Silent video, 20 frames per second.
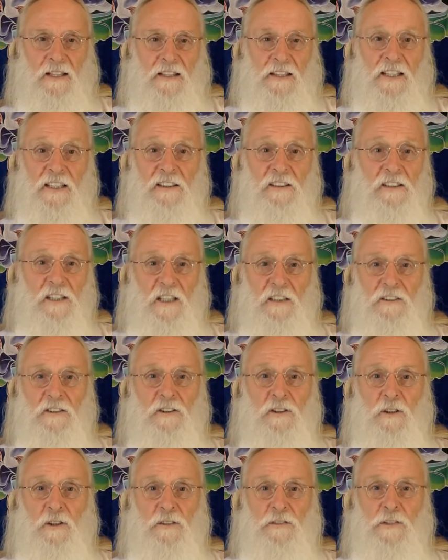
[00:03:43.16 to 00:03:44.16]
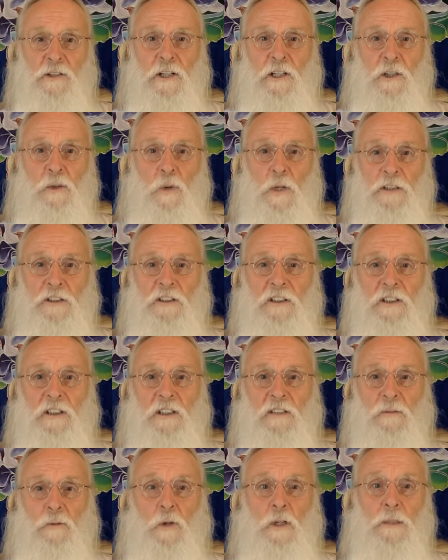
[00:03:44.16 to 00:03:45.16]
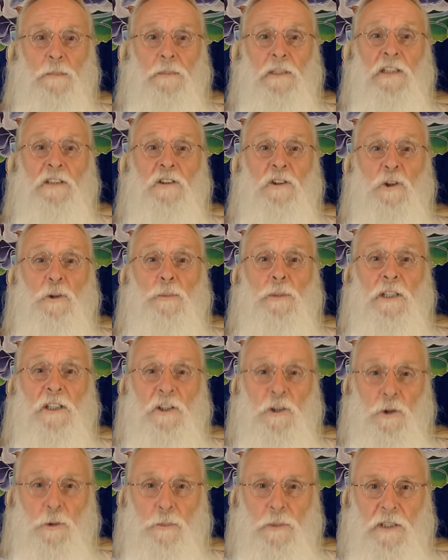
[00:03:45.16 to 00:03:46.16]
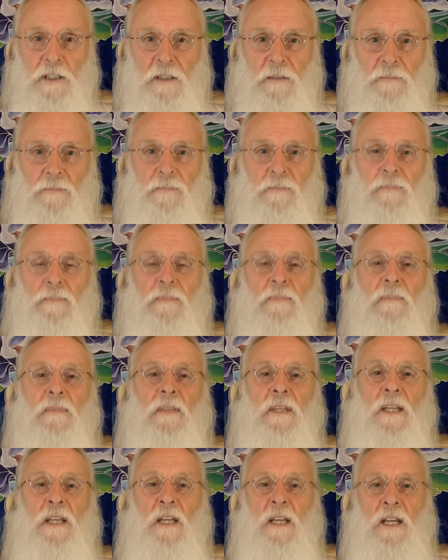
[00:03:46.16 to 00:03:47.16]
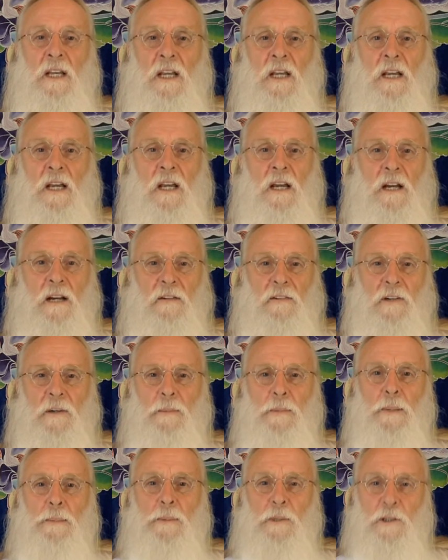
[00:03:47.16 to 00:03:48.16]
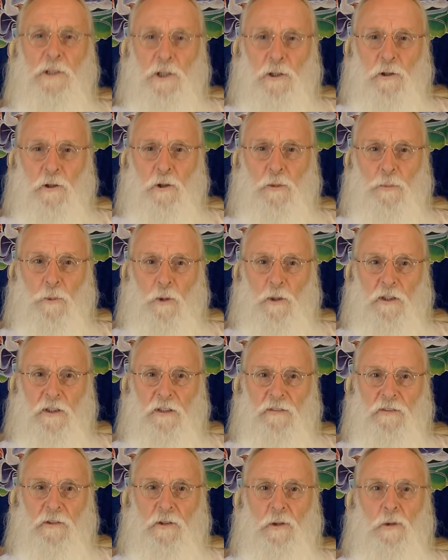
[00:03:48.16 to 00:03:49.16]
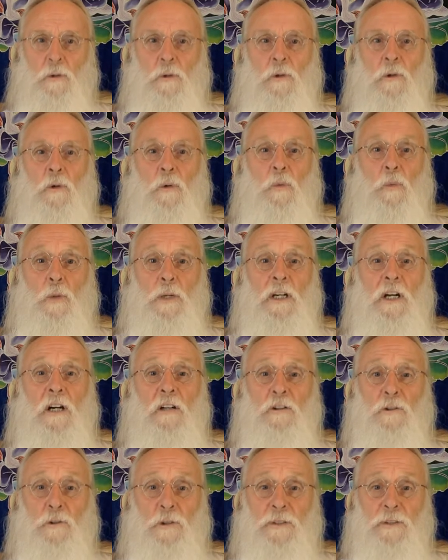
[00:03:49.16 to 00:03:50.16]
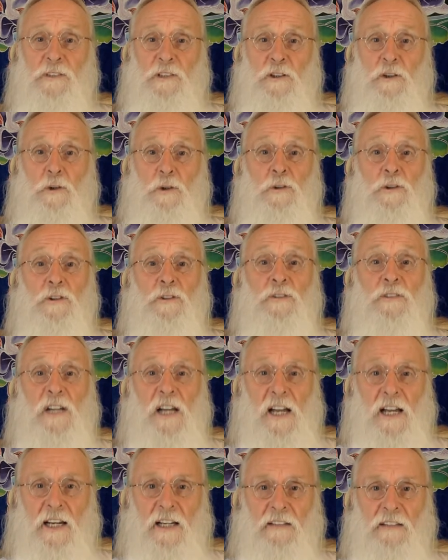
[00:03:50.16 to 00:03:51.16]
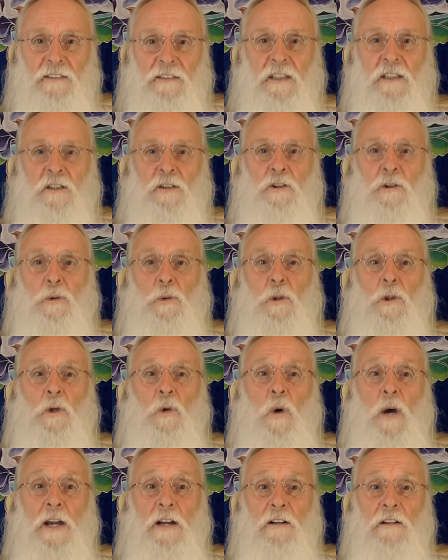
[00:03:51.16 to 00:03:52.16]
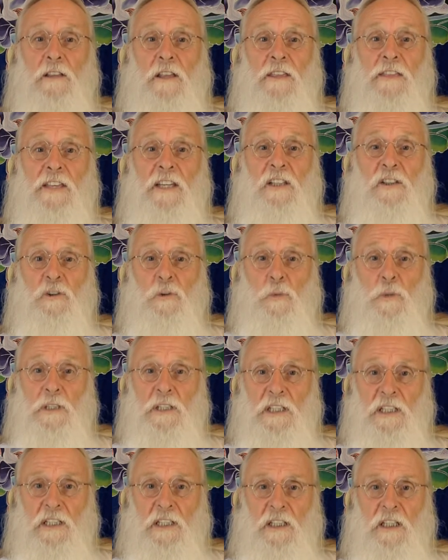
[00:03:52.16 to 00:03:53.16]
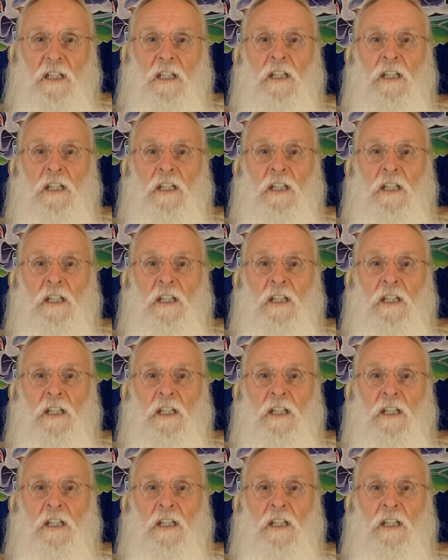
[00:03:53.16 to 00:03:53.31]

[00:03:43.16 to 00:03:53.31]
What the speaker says: This cuts to the very question of what it means to be human. From a material point of view, we are driven to survive, to acquire the things we need,